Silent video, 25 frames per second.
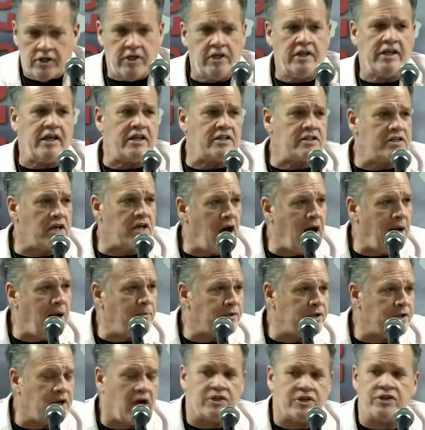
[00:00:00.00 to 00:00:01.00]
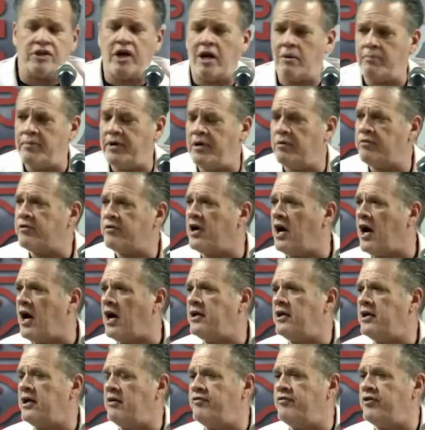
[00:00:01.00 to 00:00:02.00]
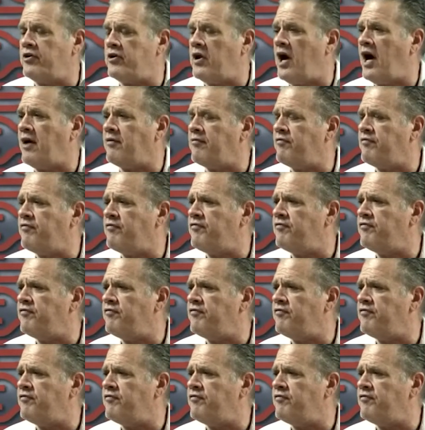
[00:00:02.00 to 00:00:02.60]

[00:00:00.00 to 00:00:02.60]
You need to get time with God. You got to be with God if you're doubting.